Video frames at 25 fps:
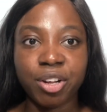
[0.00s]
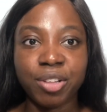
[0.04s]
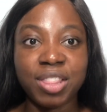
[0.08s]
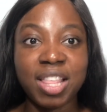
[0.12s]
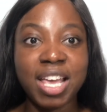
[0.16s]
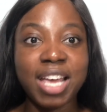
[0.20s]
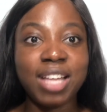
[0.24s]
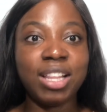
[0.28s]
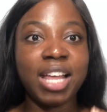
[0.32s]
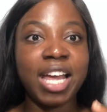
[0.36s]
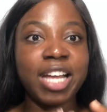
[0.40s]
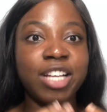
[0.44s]

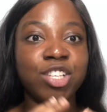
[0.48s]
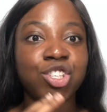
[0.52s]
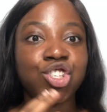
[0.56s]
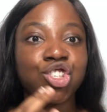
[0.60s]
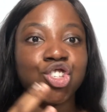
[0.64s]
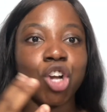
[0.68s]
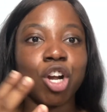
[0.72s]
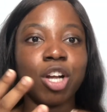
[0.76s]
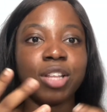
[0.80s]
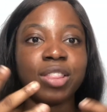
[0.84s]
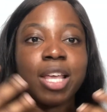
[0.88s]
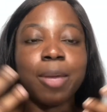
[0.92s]
They, like,
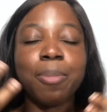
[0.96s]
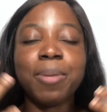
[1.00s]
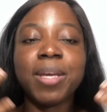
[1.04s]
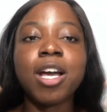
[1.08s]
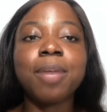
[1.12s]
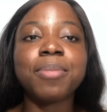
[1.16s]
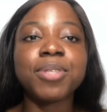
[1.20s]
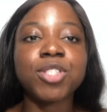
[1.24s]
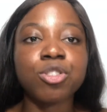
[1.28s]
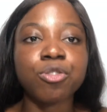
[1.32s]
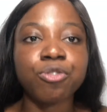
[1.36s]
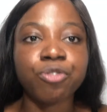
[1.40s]
start, they
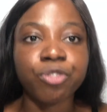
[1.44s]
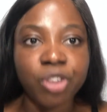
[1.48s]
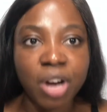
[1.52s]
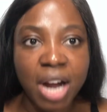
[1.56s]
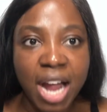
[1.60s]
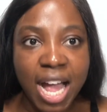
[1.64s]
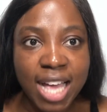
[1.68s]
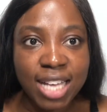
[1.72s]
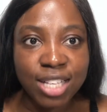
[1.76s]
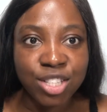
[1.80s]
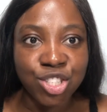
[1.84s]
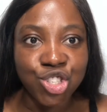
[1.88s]
become as
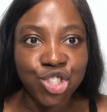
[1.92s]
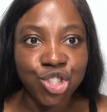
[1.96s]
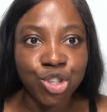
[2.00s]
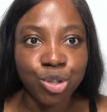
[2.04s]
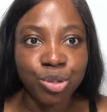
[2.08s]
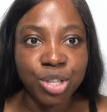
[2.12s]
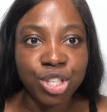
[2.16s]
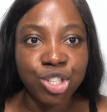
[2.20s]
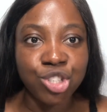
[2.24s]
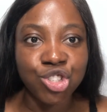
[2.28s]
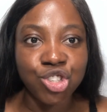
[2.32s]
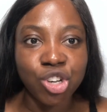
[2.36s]
friends, you know,
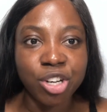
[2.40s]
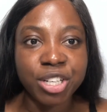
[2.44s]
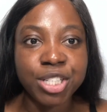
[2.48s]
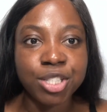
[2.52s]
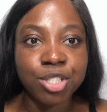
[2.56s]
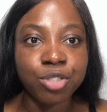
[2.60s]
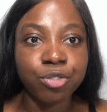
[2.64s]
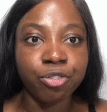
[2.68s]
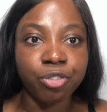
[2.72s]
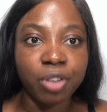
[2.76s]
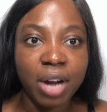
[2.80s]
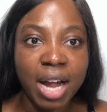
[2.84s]
they start
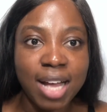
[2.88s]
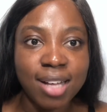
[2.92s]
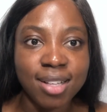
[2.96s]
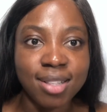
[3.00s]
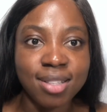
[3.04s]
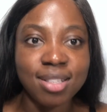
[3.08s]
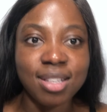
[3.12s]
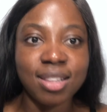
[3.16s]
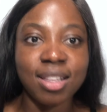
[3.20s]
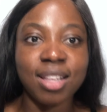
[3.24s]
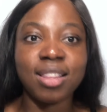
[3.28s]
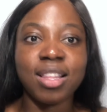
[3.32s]
as
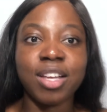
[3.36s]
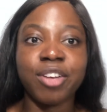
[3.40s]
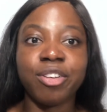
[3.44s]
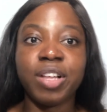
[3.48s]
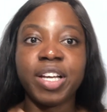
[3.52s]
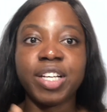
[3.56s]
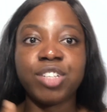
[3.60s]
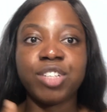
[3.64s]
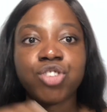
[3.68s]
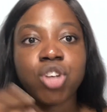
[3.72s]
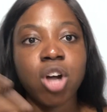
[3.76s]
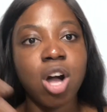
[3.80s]
friends, and then they're,
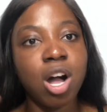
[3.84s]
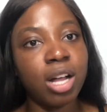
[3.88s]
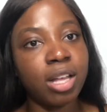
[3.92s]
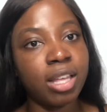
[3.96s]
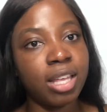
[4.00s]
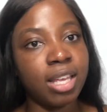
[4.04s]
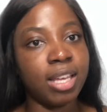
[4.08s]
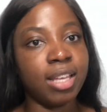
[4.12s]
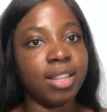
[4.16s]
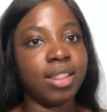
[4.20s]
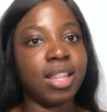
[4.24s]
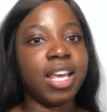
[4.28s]
like,
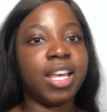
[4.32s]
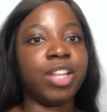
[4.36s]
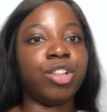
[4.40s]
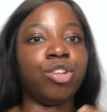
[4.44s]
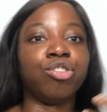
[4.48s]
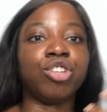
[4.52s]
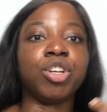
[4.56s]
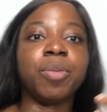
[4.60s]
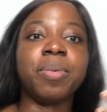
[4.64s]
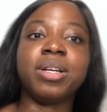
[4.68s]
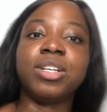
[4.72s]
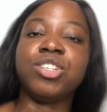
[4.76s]
talking, they
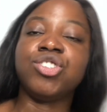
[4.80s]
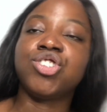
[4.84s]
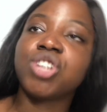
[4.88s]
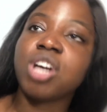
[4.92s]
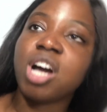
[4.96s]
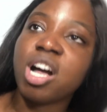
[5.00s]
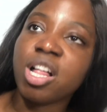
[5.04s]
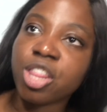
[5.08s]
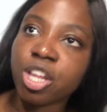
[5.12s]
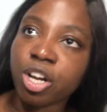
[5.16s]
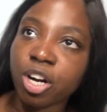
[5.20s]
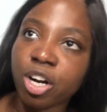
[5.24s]
learn about each
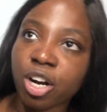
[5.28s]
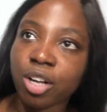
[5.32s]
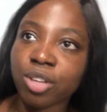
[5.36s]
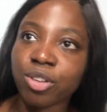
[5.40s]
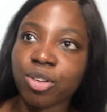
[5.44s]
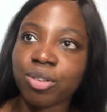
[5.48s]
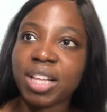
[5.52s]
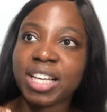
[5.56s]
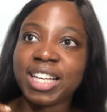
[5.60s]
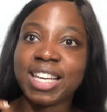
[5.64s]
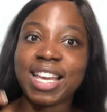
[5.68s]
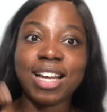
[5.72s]
other, they're,
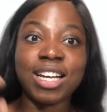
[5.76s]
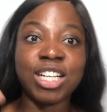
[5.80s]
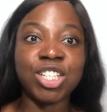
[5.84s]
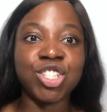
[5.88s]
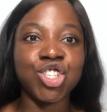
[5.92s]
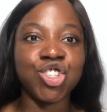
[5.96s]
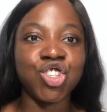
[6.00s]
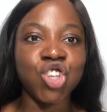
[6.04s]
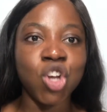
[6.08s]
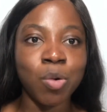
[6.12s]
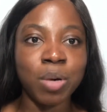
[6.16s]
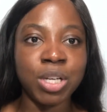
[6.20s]
like, getting
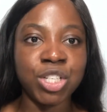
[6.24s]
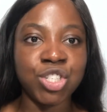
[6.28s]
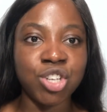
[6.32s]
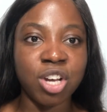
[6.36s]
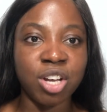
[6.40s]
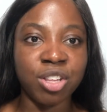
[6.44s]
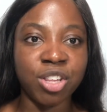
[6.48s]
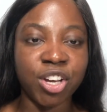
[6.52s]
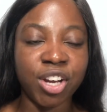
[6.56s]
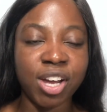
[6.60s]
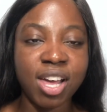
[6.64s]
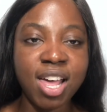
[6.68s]
to know each
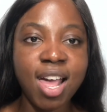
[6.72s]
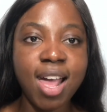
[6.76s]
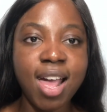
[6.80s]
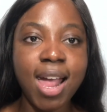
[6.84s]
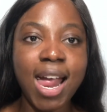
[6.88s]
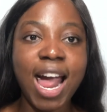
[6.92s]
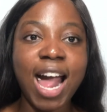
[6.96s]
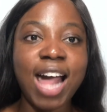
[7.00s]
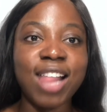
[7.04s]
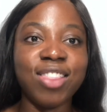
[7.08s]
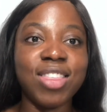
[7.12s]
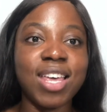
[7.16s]
other,
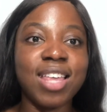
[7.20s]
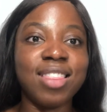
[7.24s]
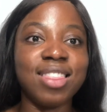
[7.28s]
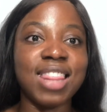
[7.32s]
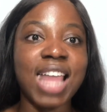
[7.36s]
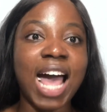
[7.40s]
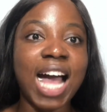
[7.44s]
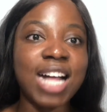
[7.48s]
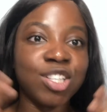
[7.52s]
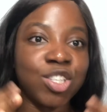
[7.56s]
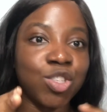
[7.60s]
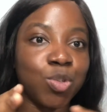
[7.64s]
and then
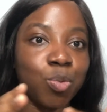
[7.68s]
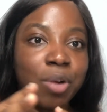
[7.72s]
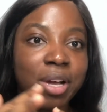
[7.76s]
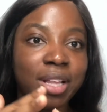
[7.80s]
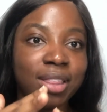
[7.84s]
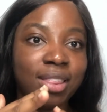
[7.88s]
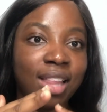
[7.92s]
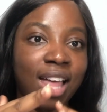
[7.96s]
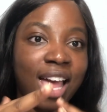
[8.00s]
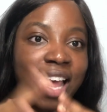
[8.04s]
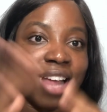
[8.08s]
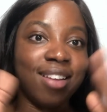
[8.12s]
that's
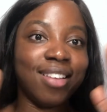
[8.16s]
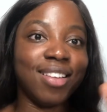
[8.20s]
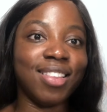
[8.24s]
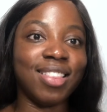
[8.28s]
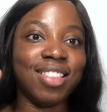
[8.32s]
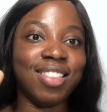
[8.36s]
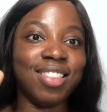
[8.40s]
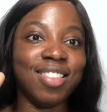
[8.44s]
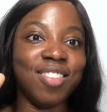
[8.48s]
when, like,